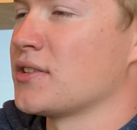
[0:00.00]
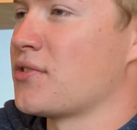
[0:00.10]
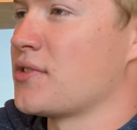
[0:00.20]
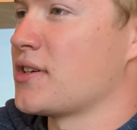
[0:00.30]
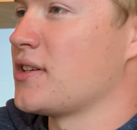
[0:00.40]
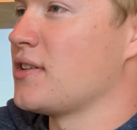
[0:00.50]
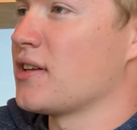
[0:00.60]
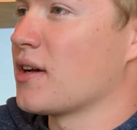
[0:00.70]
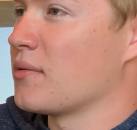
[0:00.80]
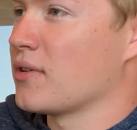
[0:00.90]
Georgia. You need
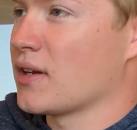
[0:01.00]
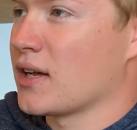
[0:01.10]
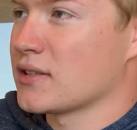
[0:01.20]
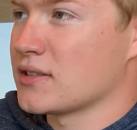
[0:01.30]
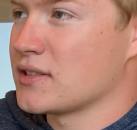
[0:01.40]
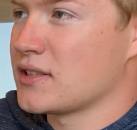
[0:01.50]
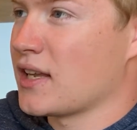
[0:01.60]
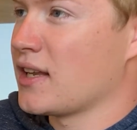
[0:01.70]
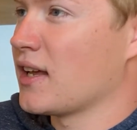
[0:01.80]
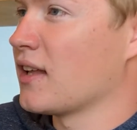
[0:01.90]
to come to Augusta
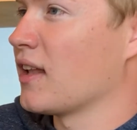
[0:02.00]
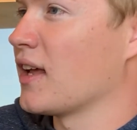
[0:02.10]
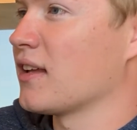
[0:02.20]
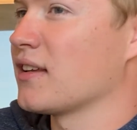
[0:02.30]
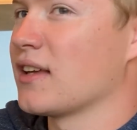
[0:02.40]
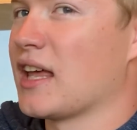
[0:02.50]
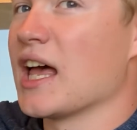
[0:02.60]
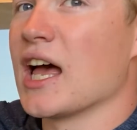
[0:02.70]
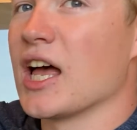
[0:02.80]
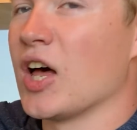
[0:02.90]
State and like
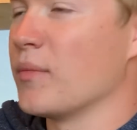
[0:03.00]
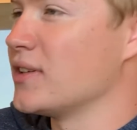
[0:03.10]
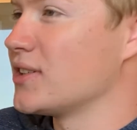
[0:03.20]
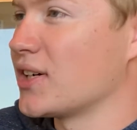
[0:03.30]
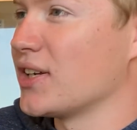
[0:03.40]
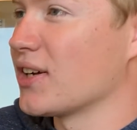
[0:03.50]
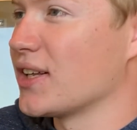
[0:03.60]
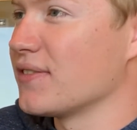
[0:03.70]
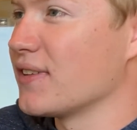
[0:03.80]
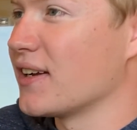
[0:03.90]
help me start Young
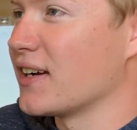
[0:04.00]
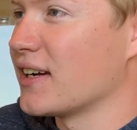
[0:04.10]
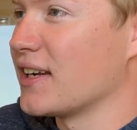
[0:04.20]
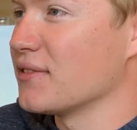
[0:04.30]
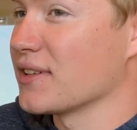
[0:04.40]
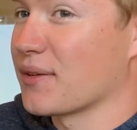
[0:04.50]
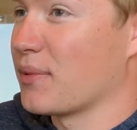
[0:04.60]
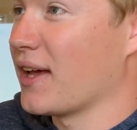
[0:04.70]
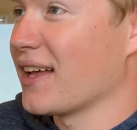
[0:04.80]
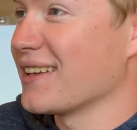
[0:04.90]
Life there. And he was like,
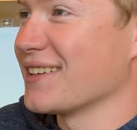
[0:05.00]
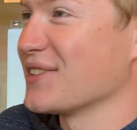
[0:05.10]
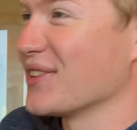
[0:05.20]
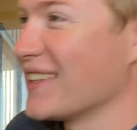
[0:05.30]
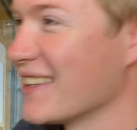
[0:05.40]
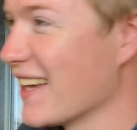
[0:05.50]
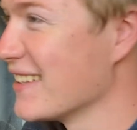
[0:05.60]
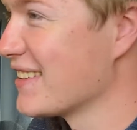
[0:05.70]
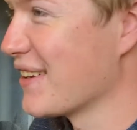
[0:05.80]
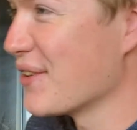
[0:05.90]
bet. And so he did that
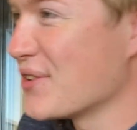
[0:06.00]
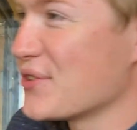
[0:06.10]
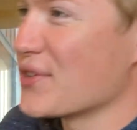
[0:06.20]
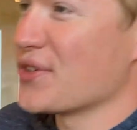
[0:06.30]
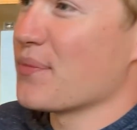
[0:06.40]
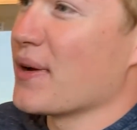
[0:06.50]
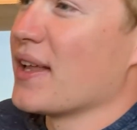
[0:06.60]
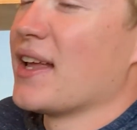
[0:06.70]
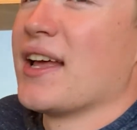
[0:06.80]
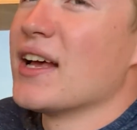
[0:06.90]
instead of going to Georgia.
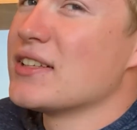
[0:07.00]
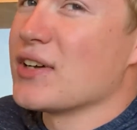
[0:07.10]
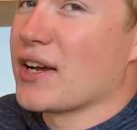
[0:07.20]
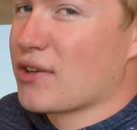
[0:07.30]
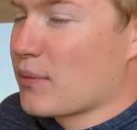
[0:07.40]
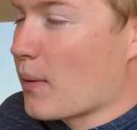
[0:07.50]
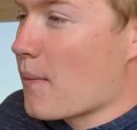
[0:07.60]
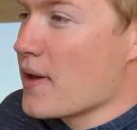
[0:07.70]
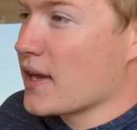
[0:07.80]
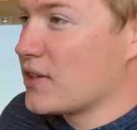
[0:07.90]
But so I grew up a
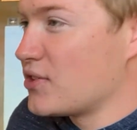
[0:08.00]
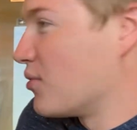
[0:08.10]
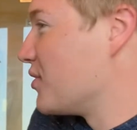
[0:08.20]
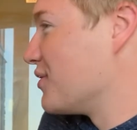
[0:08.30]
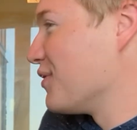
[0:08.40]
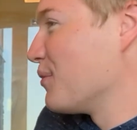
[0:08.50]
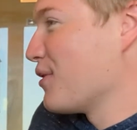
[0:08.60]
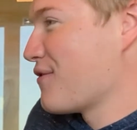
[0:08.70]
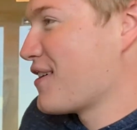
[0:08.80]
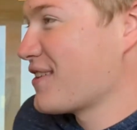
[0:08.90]
big Georgia
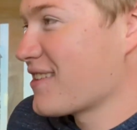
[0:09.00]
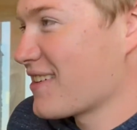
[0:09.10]
football fan.